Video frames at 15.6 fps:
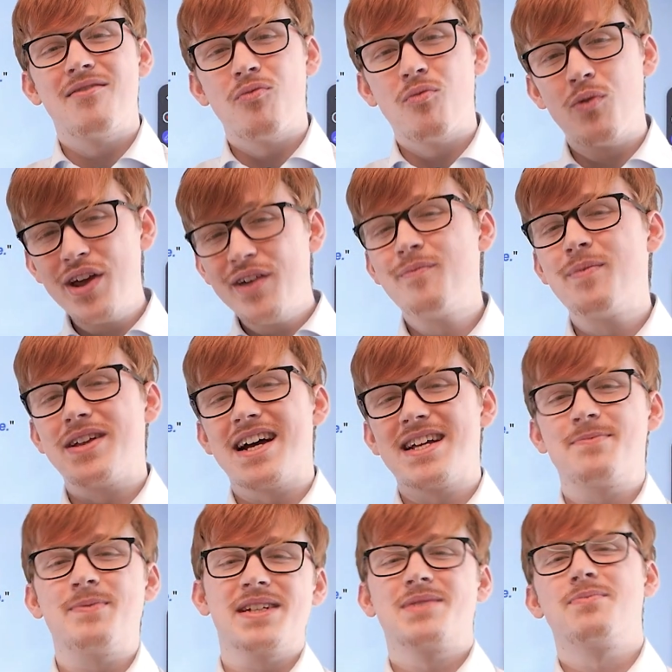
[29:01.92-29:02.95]
We've been
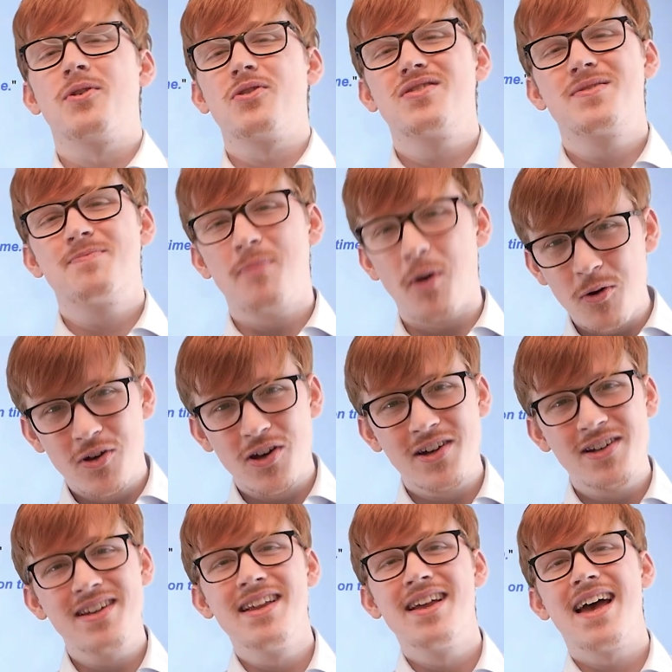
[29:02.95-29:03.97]

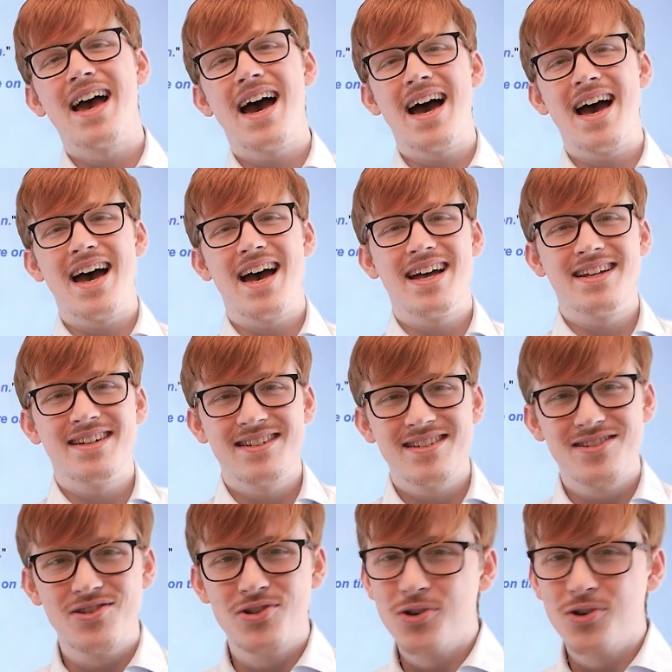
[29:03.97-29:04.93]
ISpeakSpokeSpoken, and